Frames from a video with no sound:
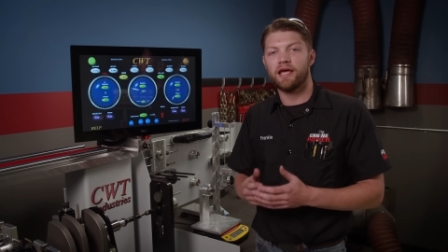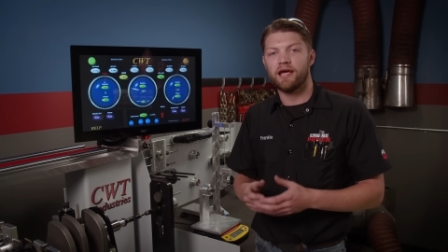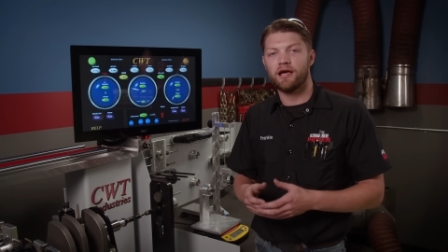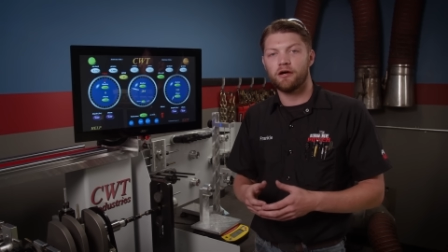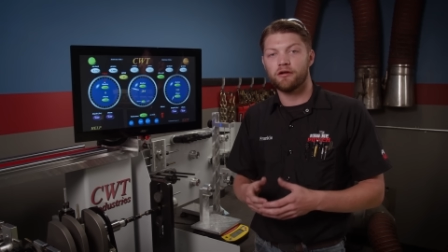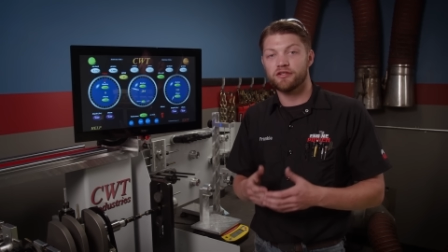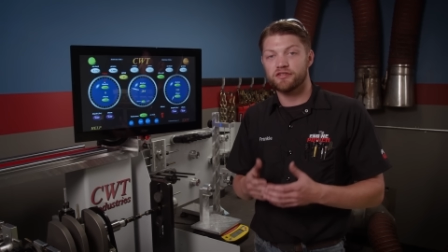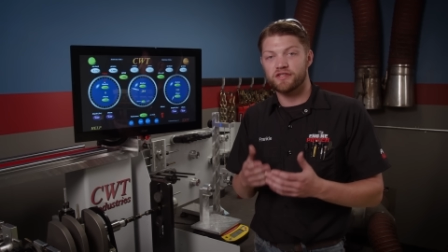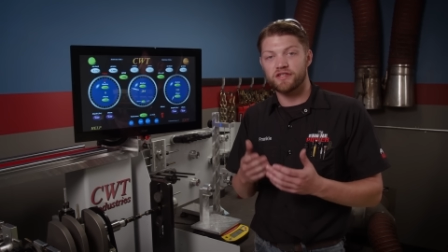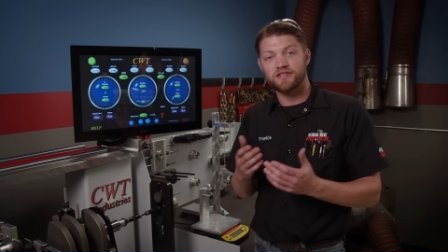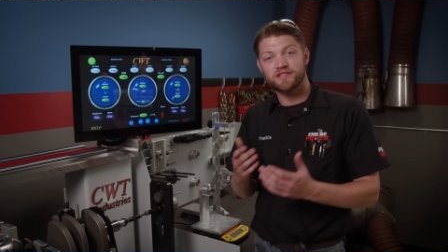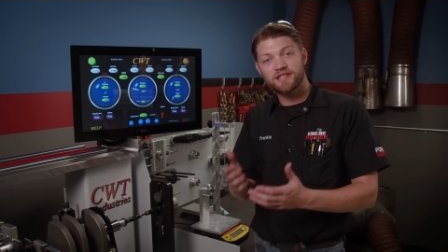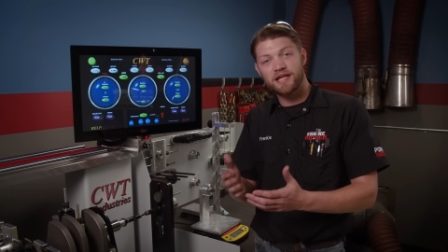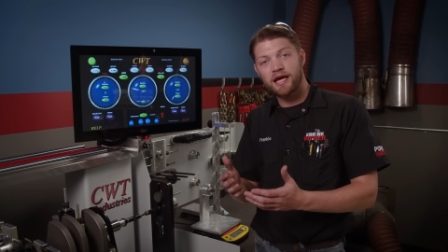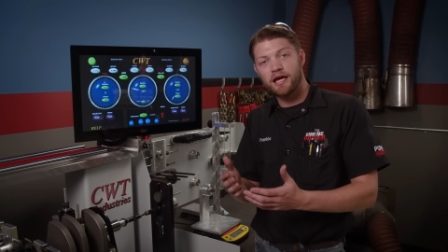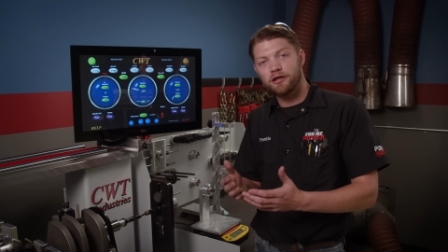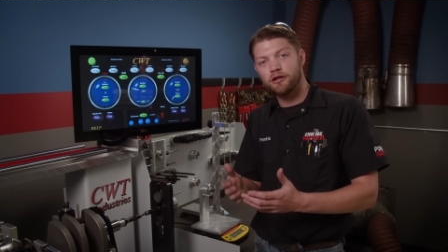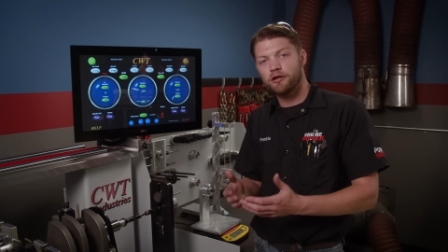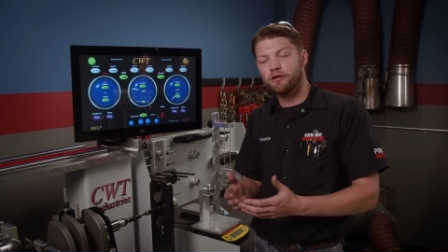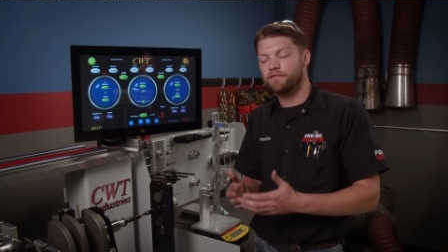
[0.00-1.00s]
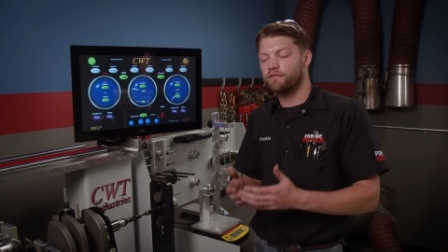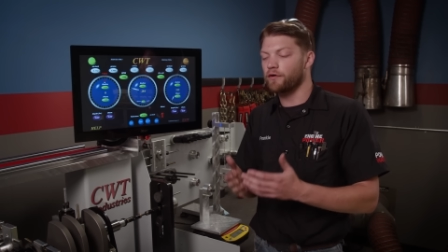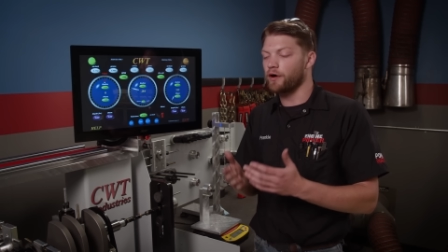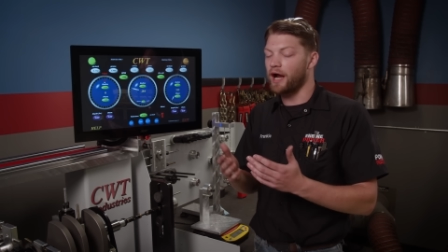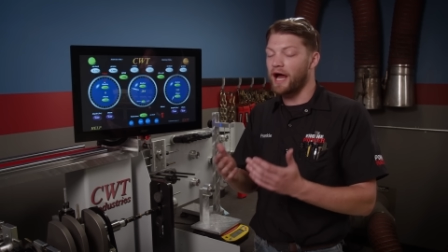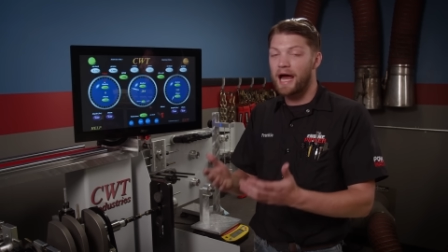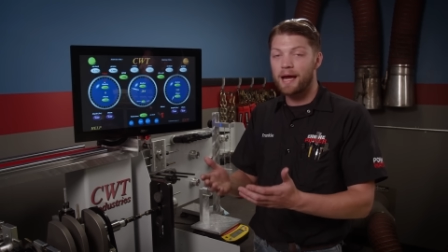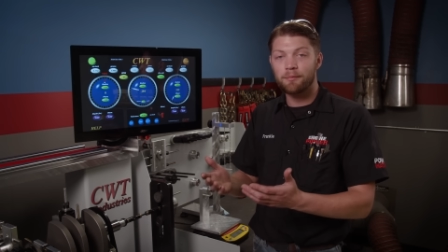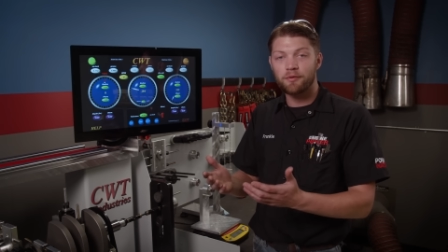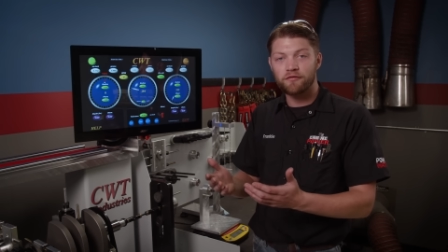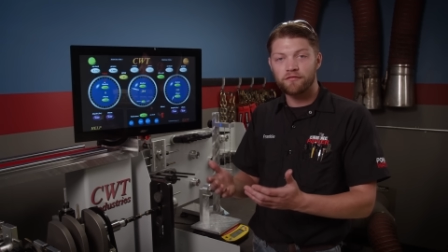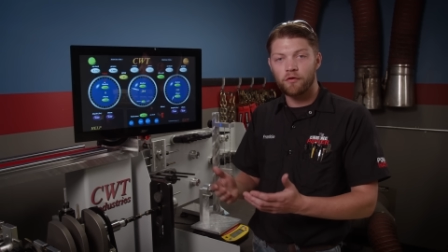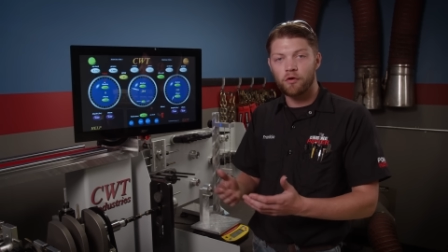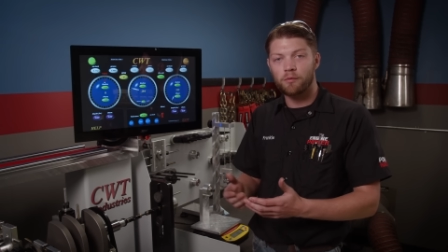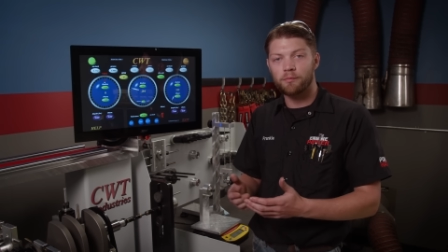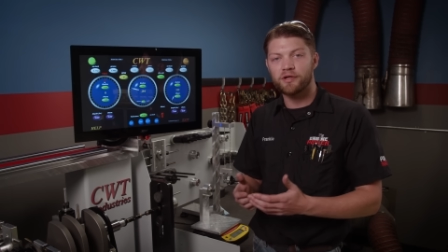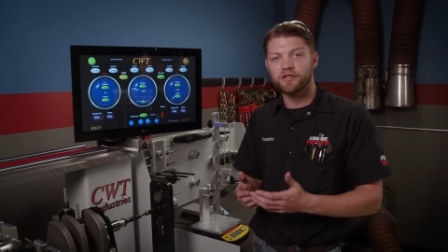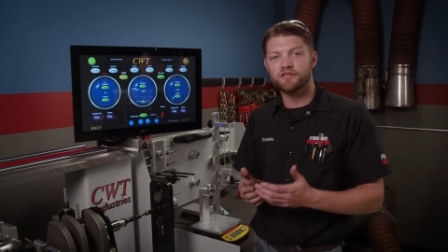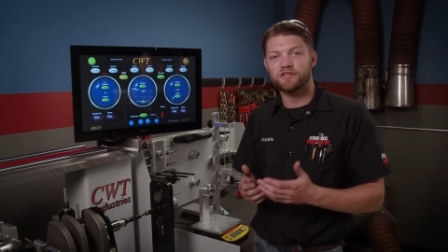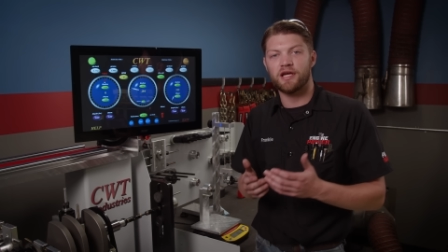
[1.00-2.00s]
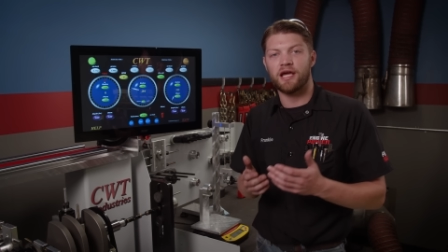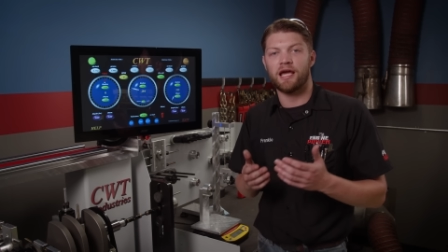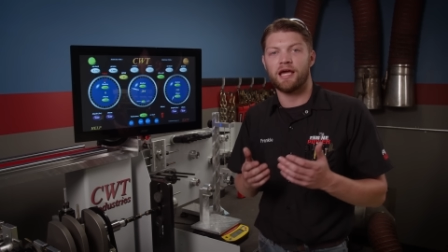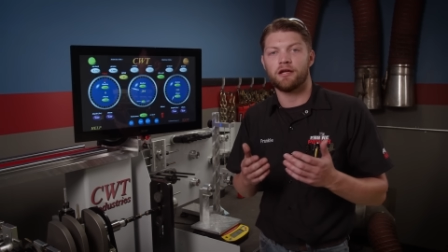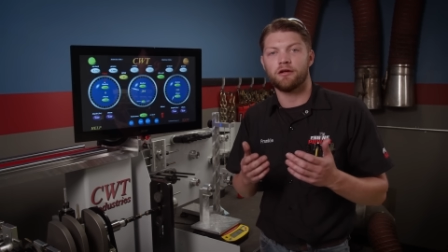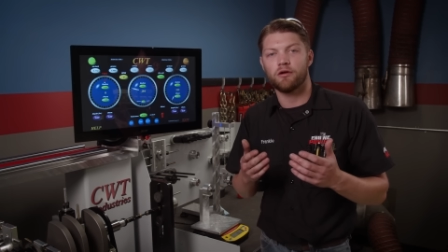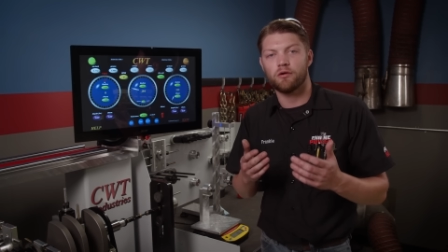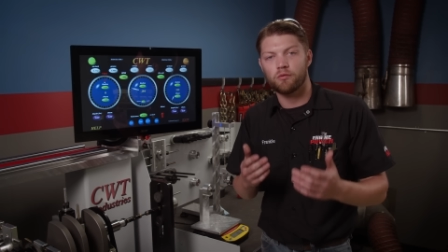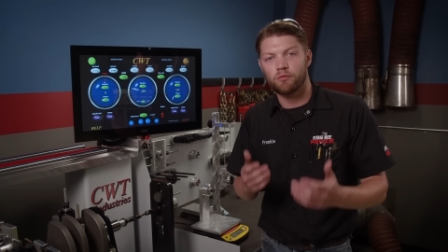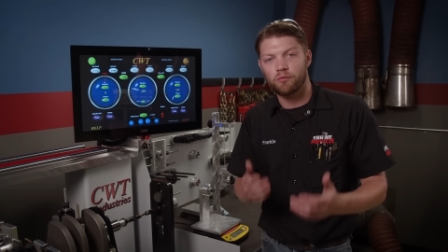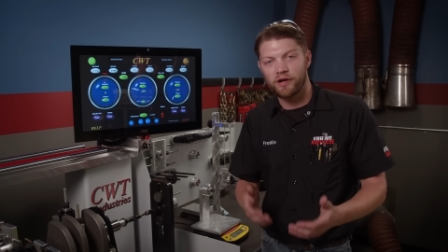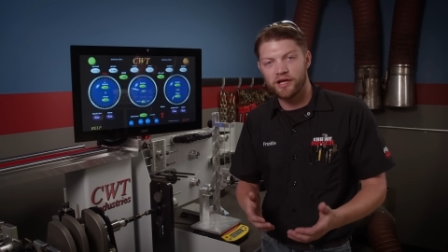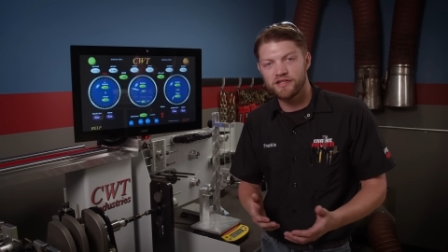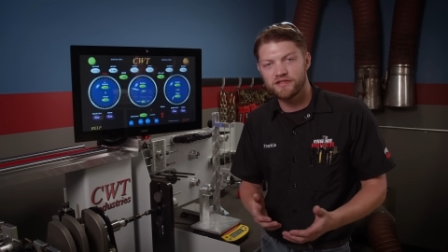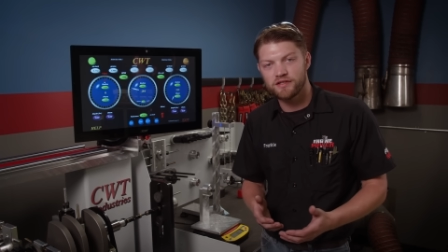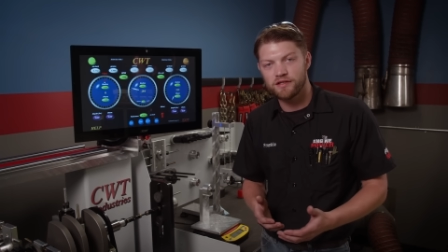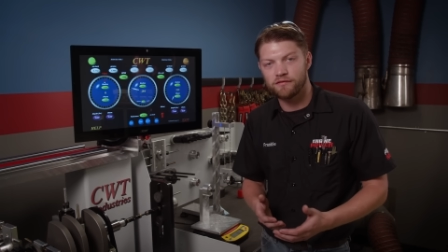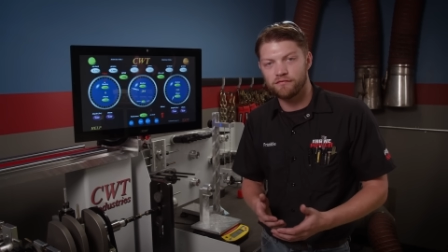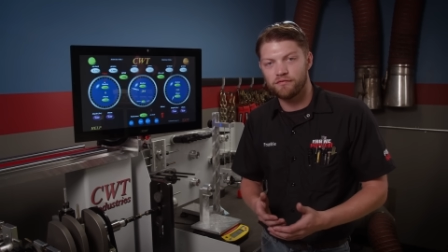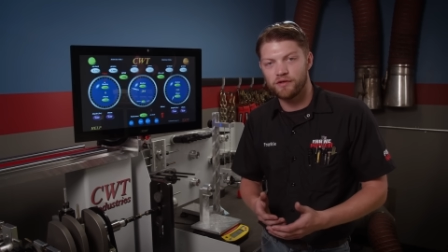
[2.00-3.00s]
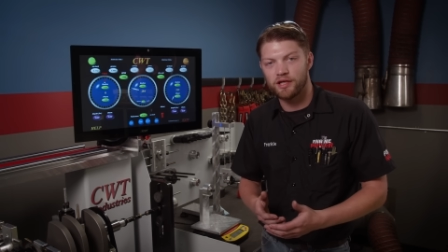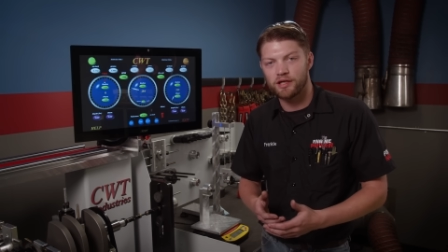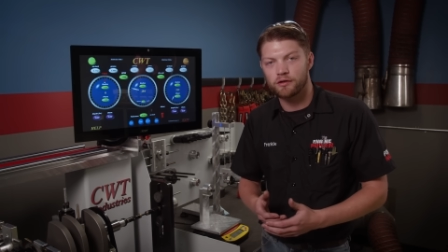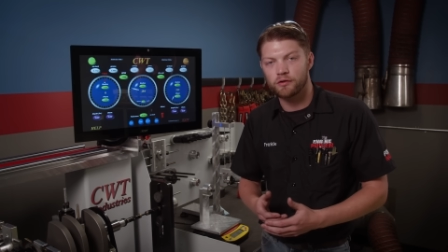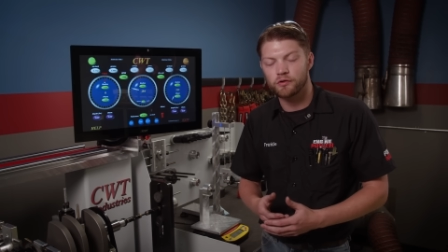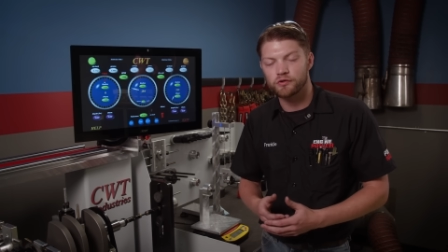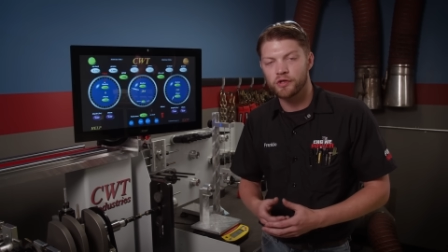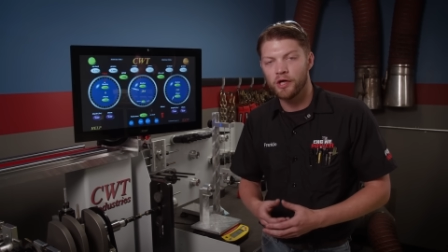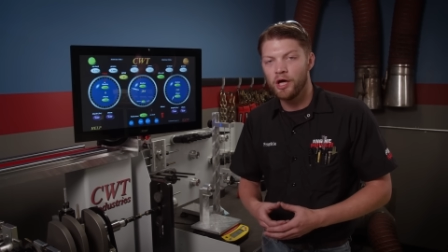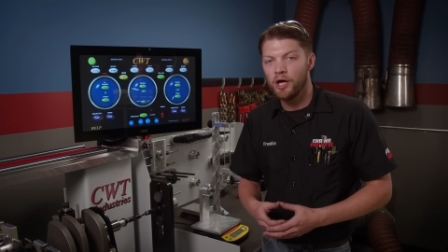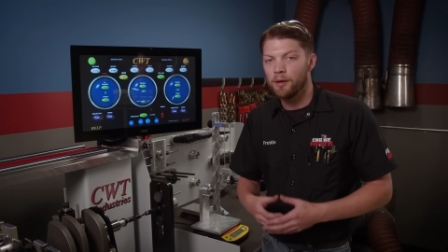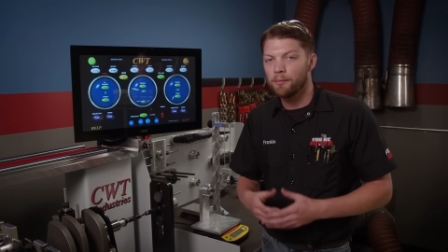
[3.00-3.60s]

held as the standard for high performance and racing vehicles.